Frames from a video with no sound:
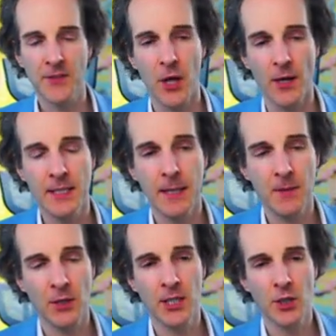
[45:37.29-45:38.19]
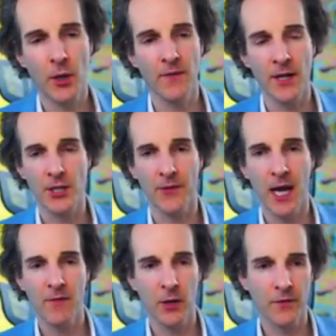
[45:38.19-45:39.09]
No, it's a, it's a joint venture. They
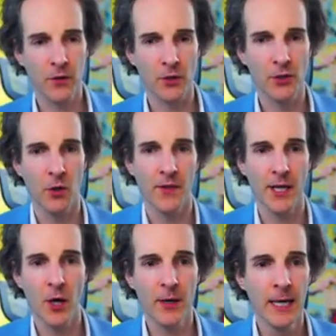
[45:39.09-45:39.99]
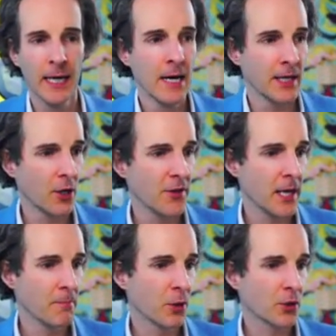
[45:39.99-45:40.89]
have a lot of control. They know they know the
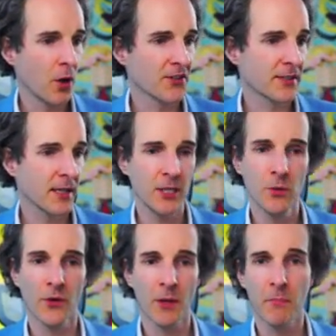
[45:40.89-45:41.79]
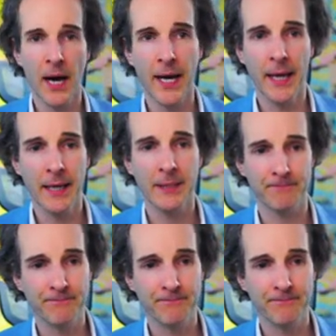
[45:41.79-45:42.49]
input costs. They do all the buying